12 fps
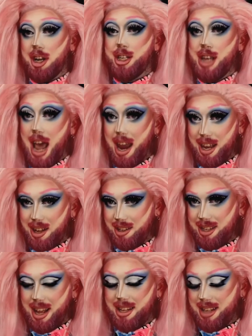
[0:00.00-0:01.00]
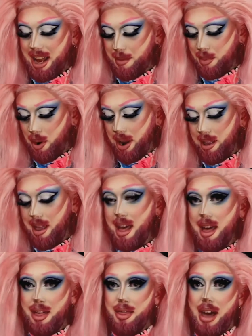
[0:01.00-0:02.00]
technical standpoint
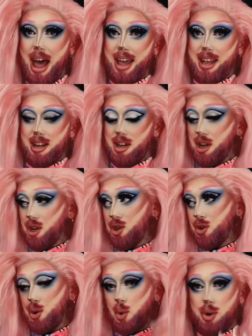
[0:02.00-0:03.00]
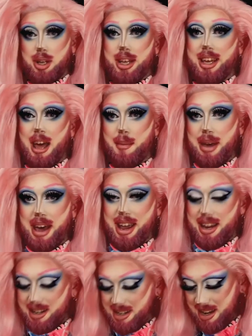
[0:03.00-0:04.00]
that I can totally get
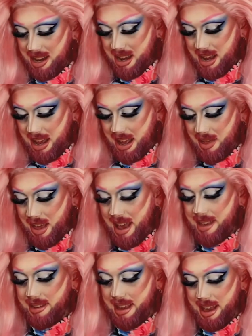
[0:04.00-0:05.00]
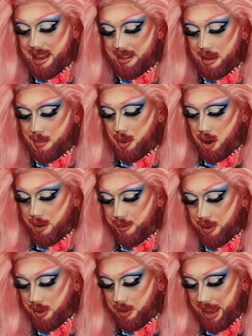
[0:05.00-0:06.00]
behind. This is
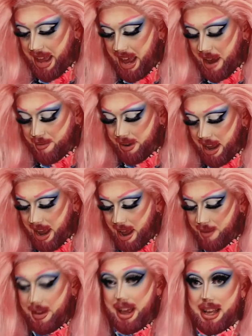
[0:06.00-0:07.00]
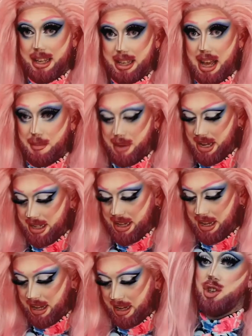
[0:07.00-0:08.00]
beautiful. The half and half is
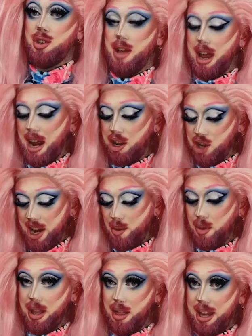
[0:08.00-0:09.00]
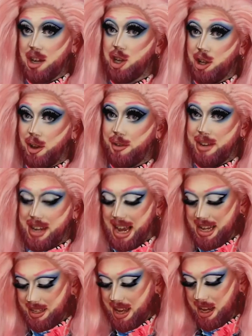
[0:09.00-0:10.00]
amazing, and I genuinely think she looks
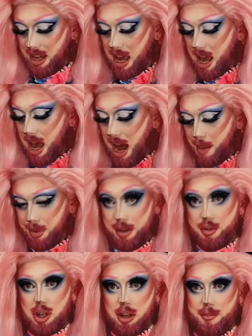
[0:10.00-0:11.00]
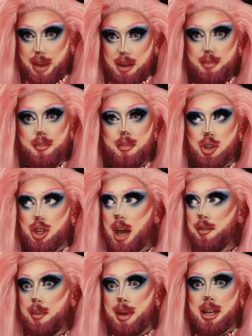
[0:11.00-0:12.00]
fantastic. I believe she
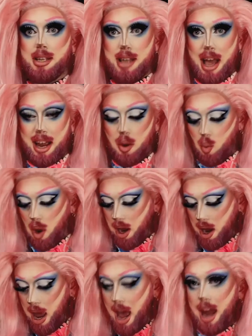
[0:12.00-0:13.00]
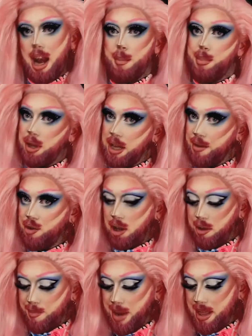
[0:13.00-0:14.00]
definitely made the second one, and I believe she'll
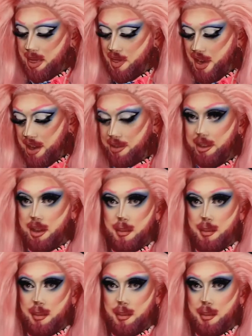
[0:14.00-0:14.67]
have made this